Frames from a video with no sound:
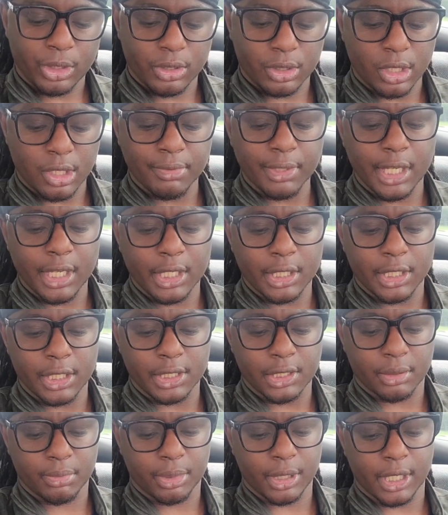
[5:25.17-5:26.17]
So I'll get a
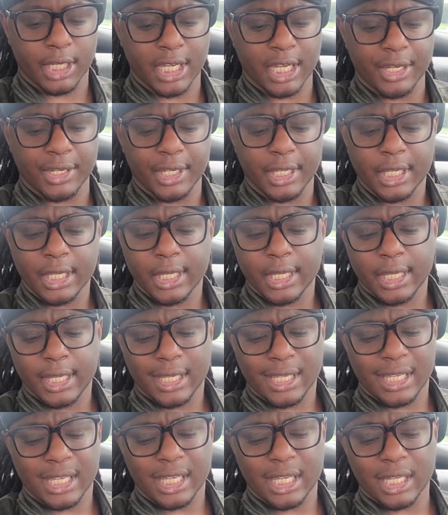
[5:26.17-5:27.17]
decent payout.
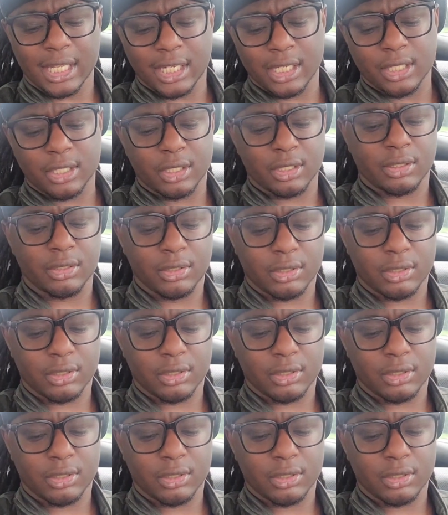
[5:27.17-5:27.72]
And